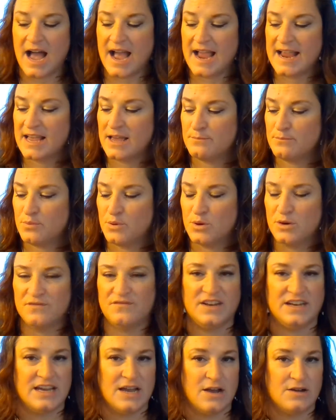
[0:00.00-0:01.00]
I can put
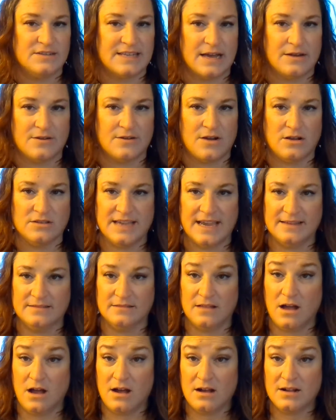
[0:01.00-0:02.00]
videos out all day
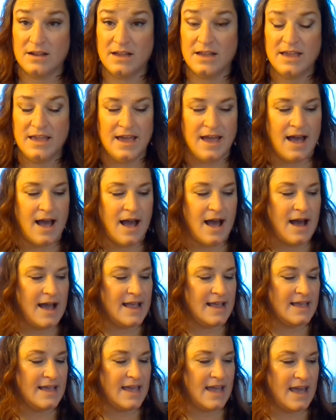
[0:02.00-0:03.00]
long.
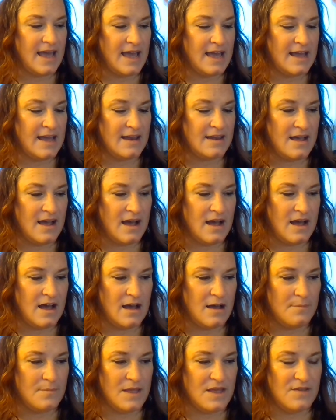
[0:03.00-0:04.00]
I can
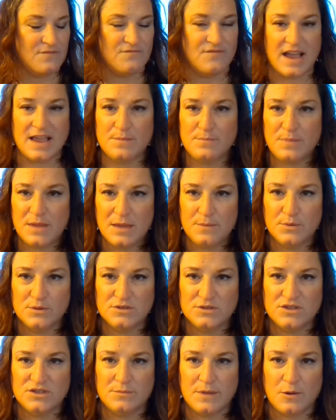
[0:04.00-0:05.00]
invite
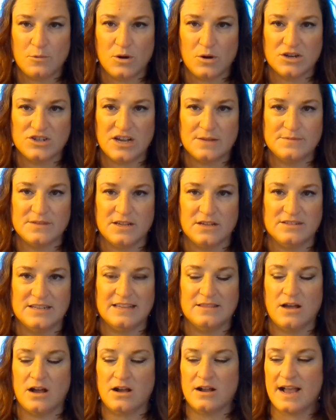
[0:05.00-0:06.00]
people to my workshops all
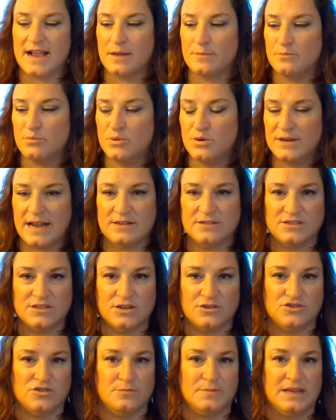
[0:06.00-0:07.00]
day long. I can put out
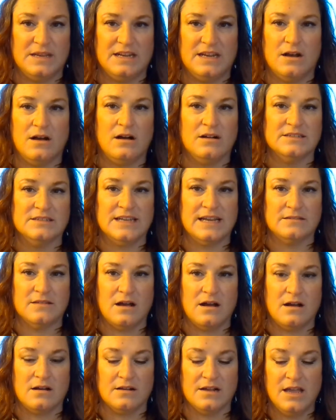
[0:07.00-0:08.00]
social media all day
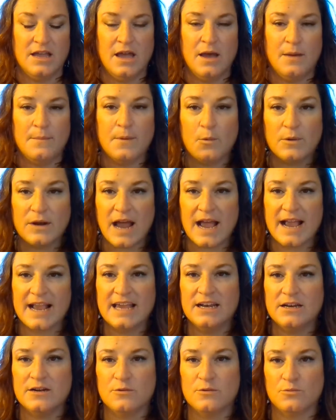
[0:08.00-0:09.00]
long. But when I
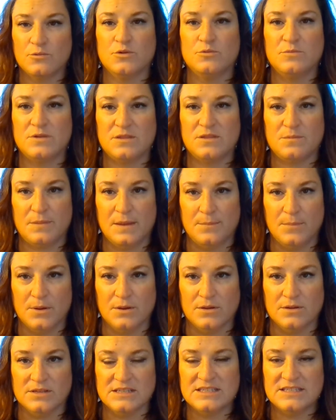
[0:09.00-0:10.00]
get in a room with
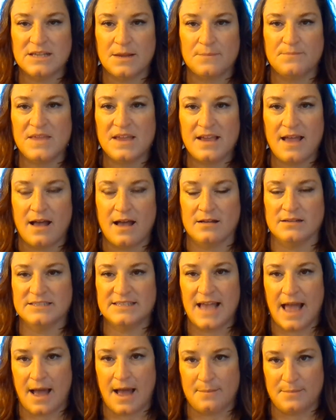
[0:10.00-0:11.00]
people, something
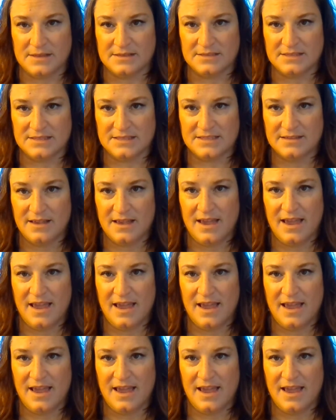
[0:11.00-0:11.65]
else happens.